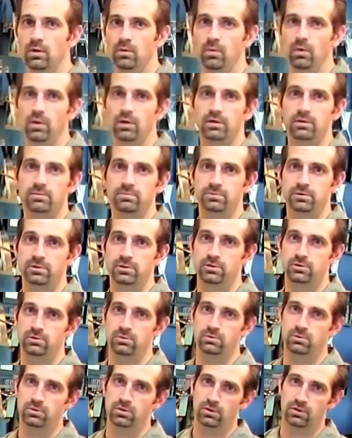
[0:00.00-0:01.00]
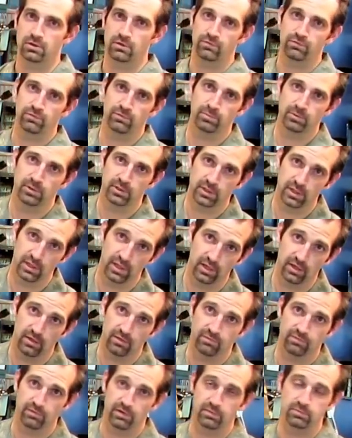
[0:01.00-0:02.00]
Welcome to Cooking from the
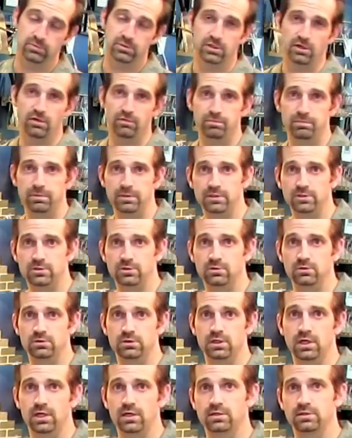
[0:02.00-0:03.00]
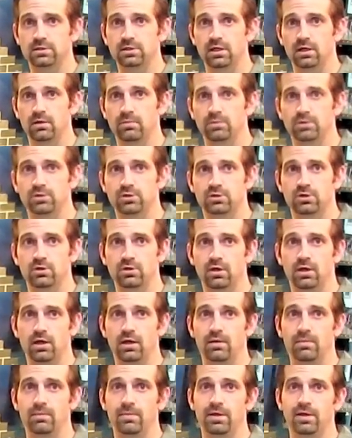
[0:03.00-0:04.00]
Cave. I'm Chef Pete Truziak, and today I'm going to show you
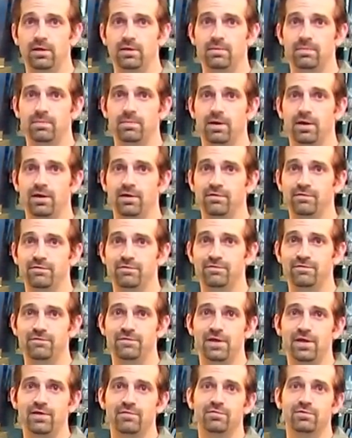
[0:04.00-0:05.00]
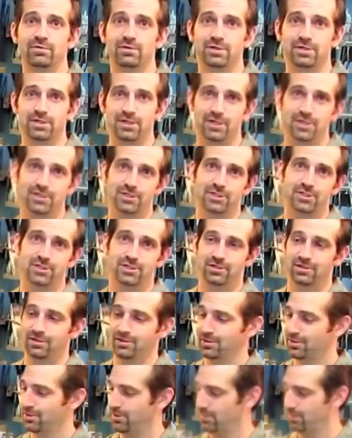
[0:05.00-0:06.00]
how to make my favorite dish,
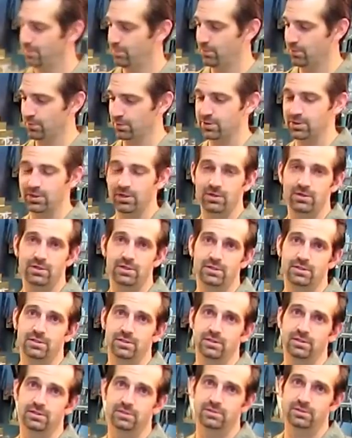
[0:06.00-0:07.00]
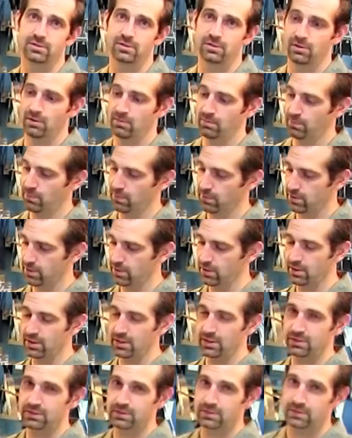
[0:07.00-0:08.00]
pork carnitas. Pork
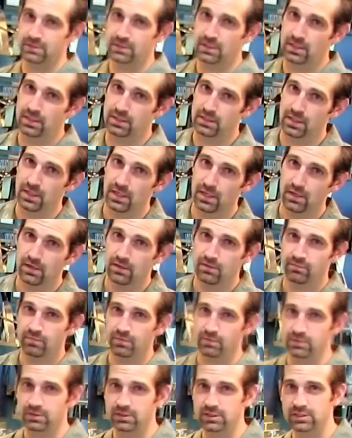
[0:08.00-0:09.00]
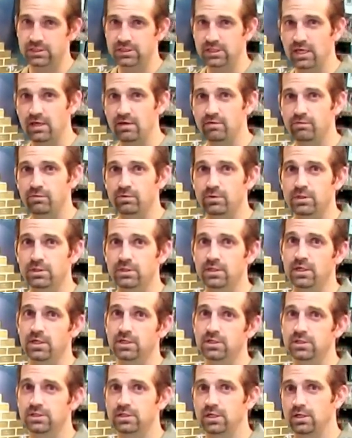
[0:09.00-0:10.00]
carnitas is a very savory
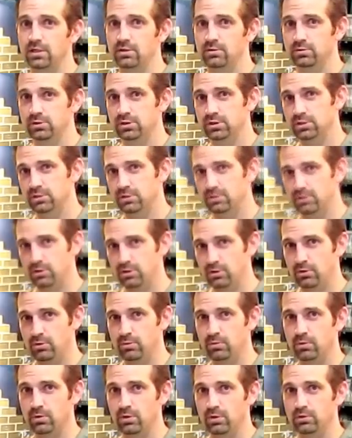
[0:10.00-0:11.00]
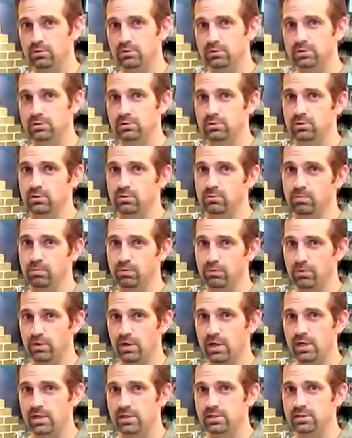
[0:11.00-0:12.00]
dish that you slow roast or you
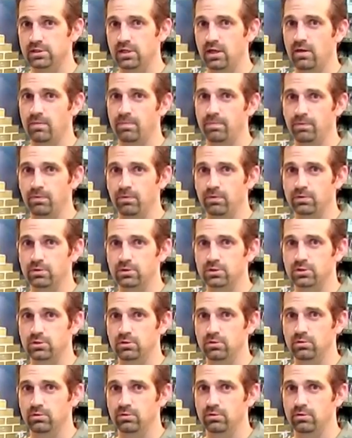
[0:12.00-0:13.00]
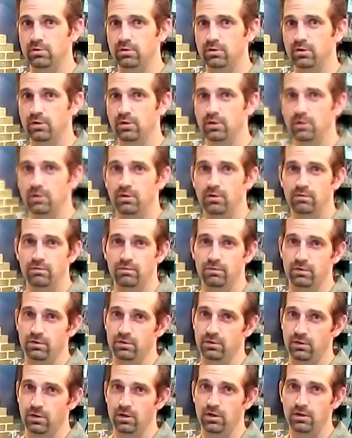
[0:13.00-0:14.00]
braise that pork shoulder for
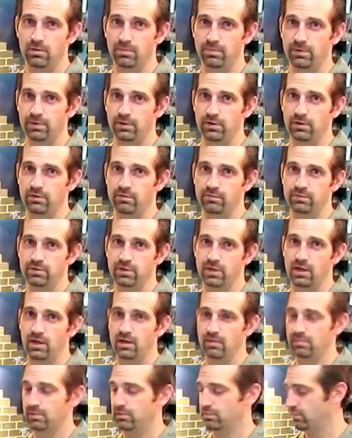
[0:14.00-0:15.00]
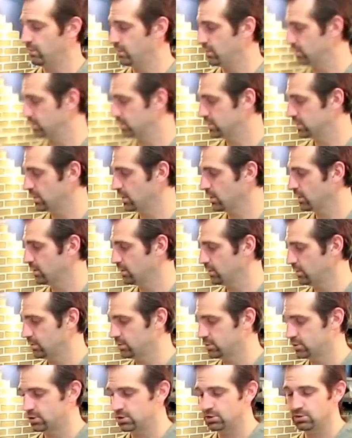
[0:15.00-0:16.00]
a long period of time in very
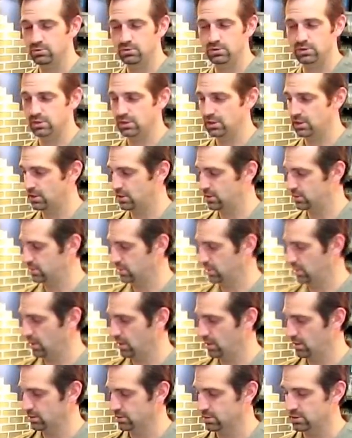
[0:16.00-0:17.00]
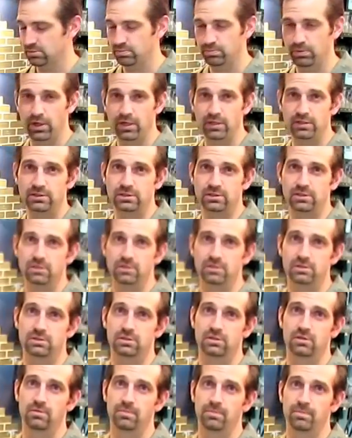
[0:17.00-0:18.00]
succulent juices and
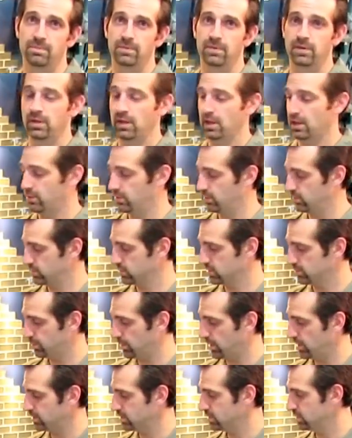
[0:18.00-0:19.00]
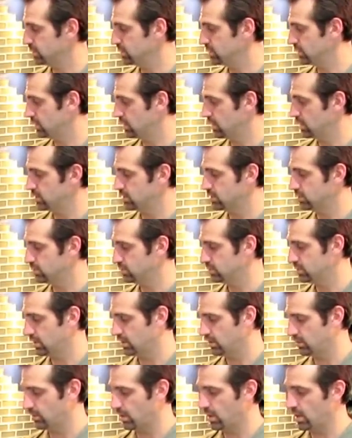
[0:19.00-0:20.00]
spices. And those spices and that juice
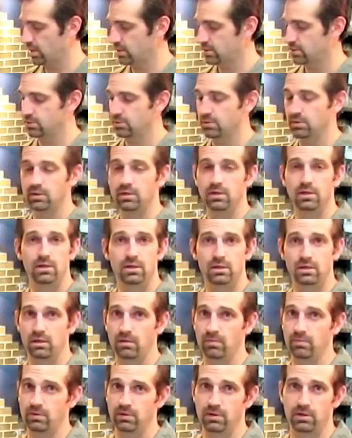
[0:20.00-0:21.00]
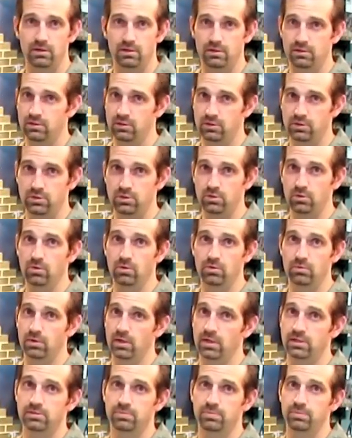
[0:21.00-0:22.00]
that you add to it can be your
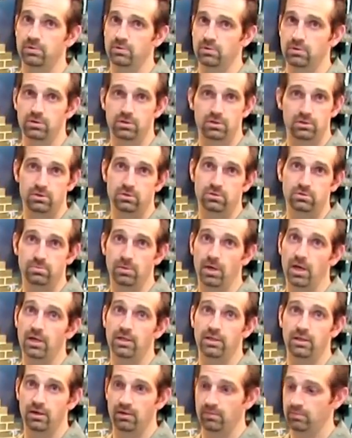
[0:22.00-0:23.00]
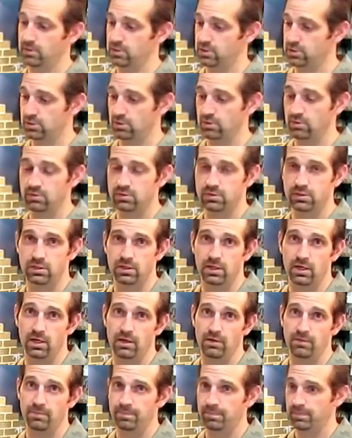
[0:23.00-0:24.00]
recipe, or you can use mine that I'm going to show you
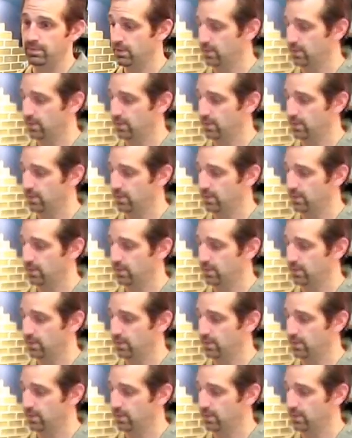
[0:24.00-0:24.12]
today.